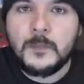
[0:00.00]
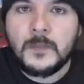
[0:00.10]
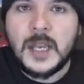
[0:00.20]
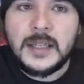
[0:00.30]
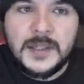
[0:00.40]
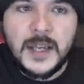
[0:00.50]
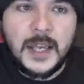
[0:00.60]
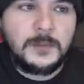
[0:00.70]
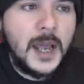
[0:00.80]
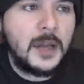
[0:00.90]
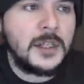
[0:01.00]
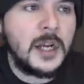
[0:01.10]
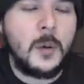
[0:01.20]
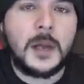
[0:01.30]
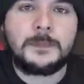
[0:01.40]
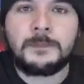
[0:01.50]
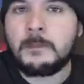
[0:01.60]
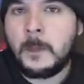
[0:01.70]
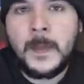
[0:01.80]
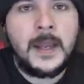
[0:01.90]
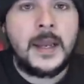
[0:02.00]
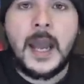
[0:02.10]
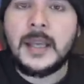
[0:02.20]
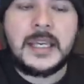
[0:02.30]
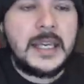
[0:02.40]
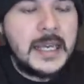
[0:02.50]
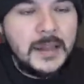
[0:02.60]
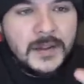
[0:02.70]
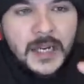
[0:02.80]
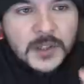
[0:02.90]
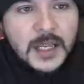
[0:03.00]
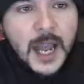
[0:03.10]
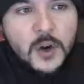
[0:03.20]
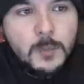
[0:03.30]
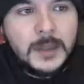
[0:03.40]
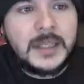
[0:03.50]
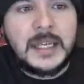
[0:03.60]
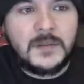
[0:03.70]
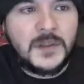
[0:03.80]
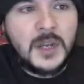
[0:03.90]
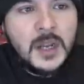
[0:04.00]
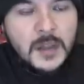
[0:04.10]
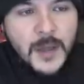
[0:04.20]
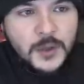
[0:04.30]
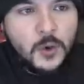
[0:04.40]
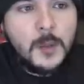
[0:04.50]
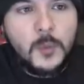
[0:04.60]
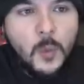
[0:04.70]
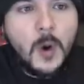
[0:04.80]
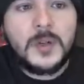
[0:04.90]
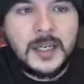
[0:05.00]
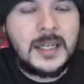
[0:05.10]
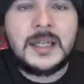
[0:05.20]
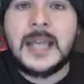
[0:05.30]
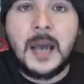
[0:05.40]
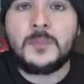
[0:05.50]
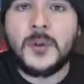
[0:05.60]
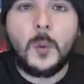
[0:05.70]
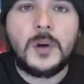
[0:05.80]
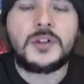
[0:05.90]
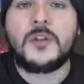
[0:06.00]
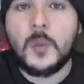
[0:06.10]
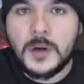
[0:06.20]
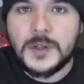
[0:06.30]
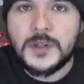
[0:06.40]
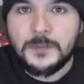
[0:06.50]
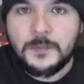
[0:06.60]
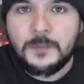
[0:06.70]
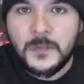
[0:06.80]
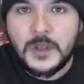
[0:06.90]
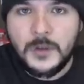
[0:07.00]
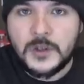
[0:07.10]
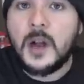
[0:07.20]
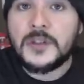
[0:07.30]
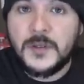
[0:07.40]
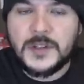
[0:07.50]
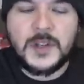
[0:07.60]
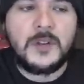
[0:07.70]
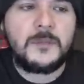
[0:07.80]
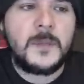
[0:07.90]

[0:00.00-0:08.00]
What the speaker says: And he said, well, you know what? Here's a guy who believes that Trump won't condemn the worst of the worst. You know, the Charlottesville stuff.